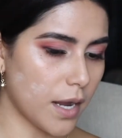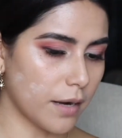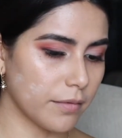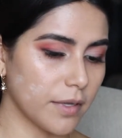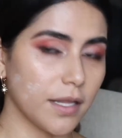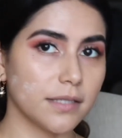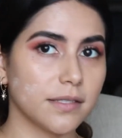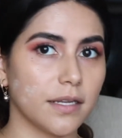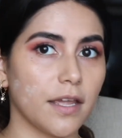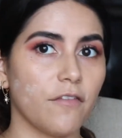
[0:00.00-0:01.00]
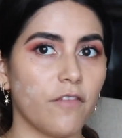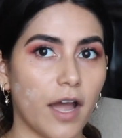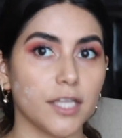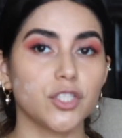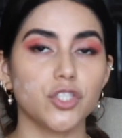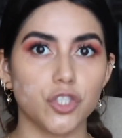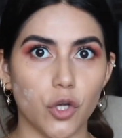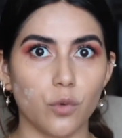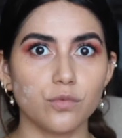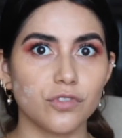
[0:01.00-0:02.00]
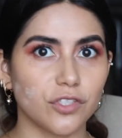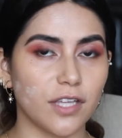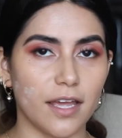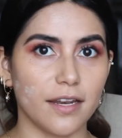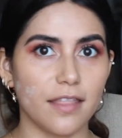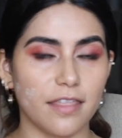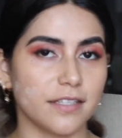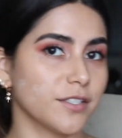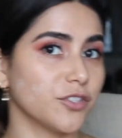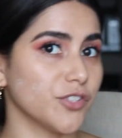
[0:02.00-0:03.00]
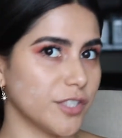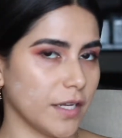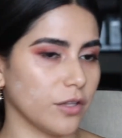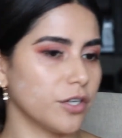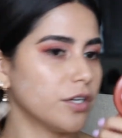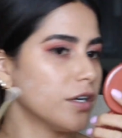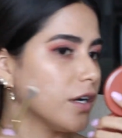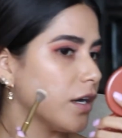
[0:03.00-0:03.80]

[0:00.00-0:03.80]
I realized that if I don't set this concealer,